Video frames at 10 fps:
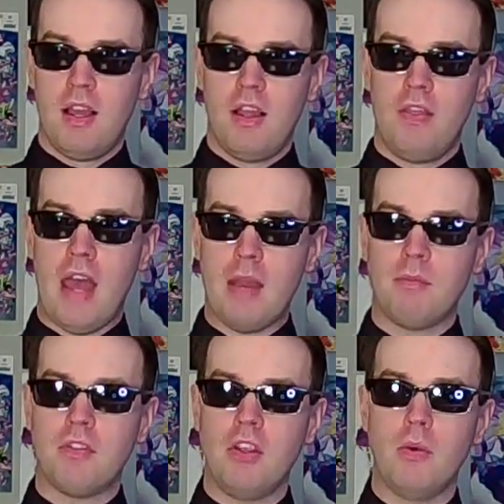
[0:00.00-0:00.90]
the
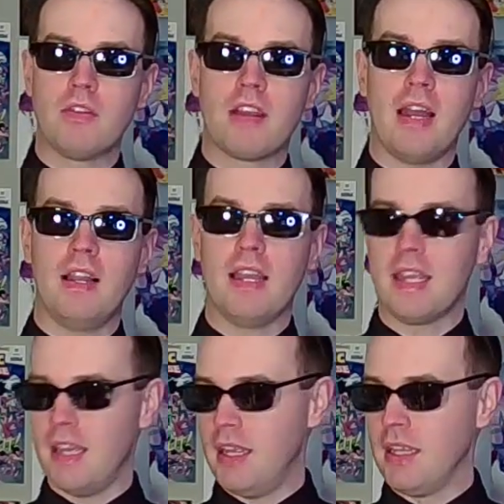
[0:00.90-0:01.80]
MCU is kind of
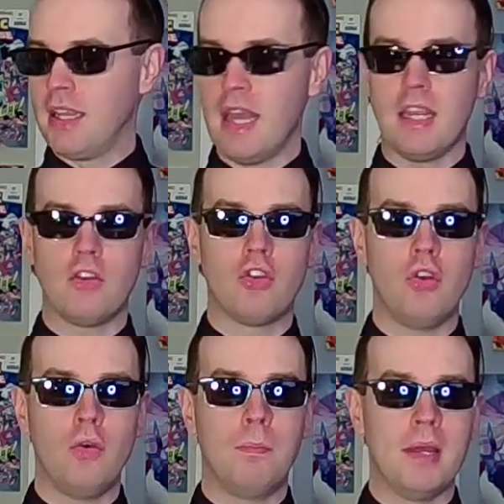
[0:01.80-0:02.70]
like getting
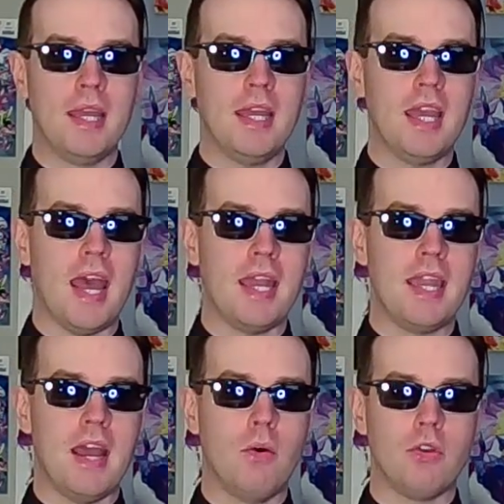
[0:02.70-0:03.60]
too big, and
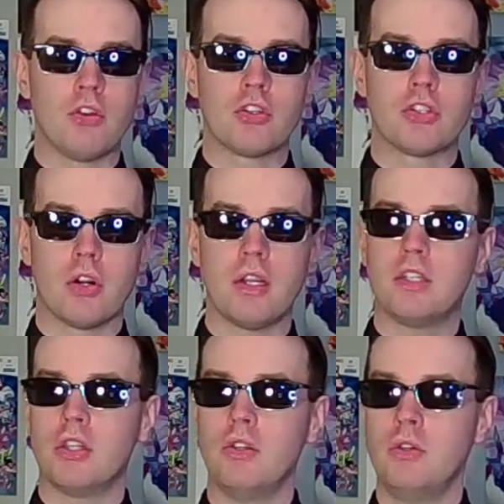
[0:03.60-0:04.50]
now you're starting
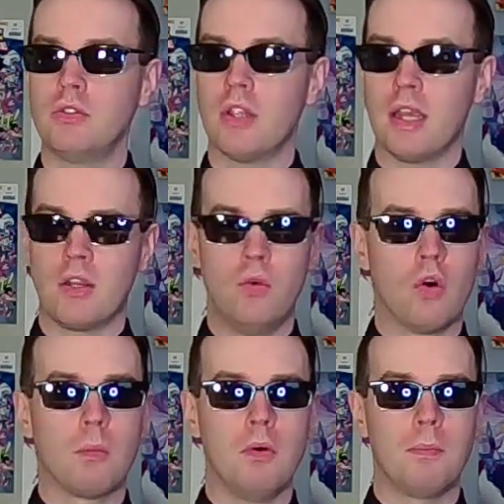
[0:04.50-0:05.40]
to lose, like,
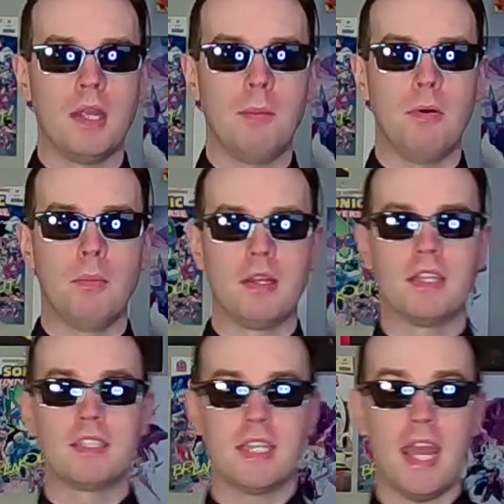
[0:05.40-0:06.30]
normal people,
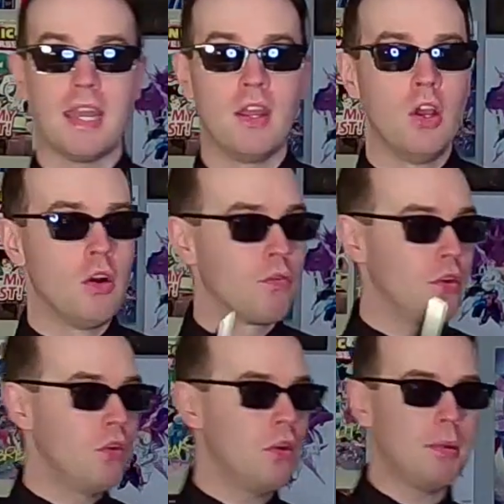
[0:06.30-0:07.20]
because again, for
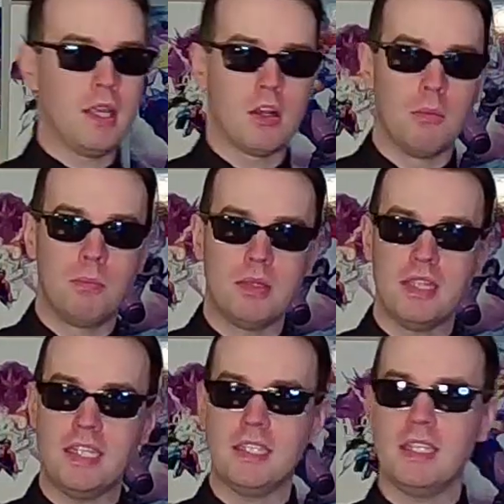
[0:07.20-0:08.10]
you to be
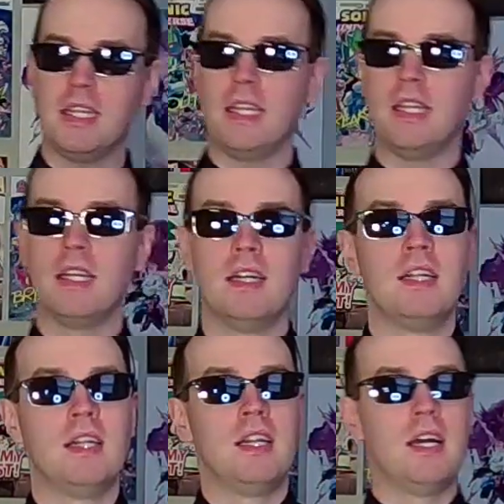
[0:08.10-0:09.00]
completely
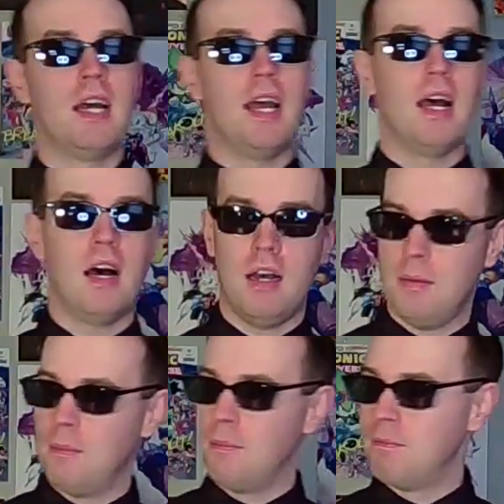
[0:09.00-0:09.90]

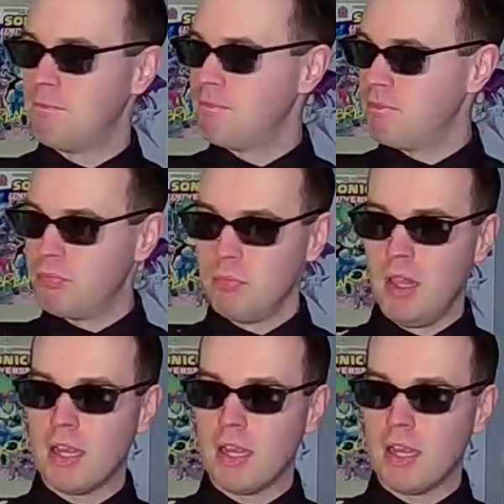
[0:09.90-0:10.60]
like,